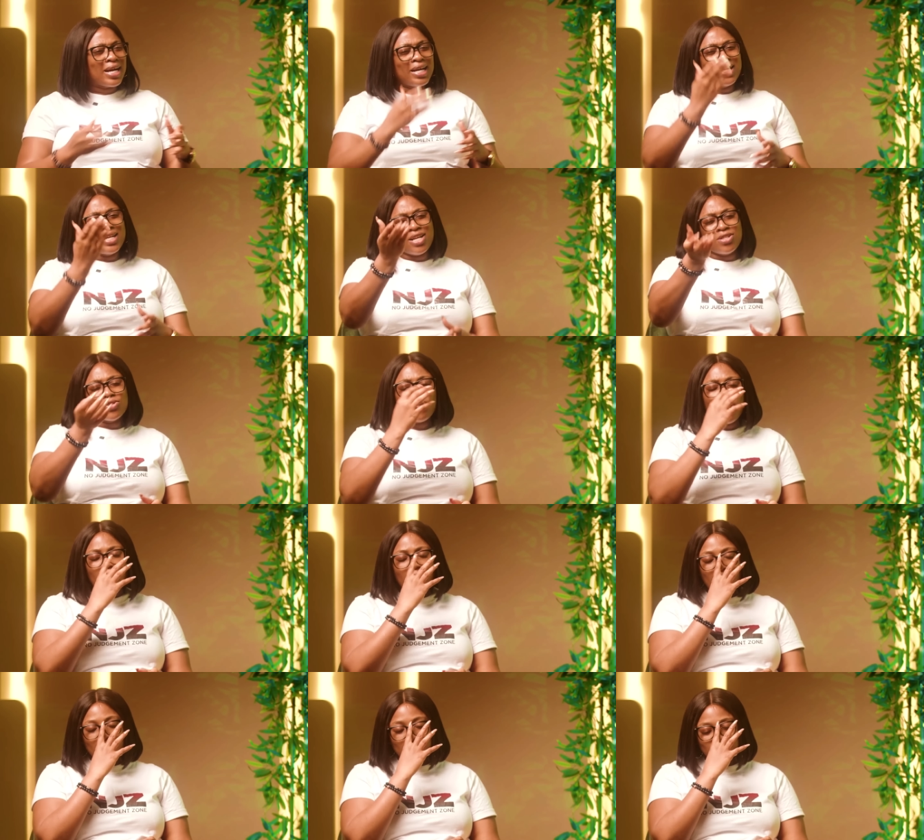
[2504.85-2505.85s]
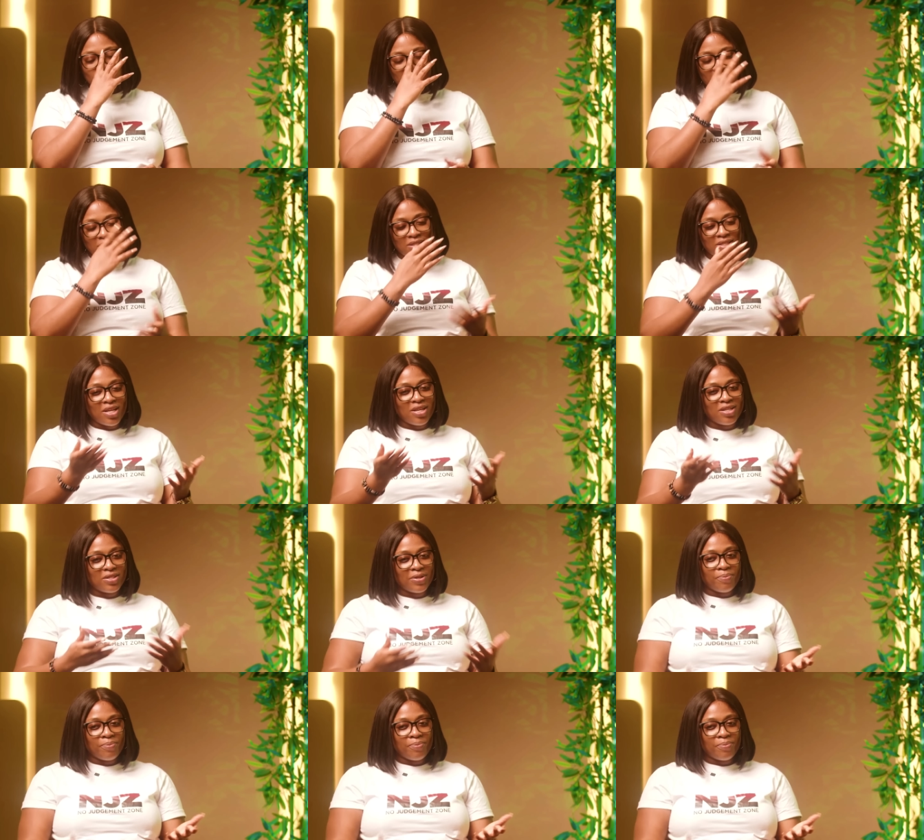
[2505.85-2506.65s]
And then I saw Acts when it says,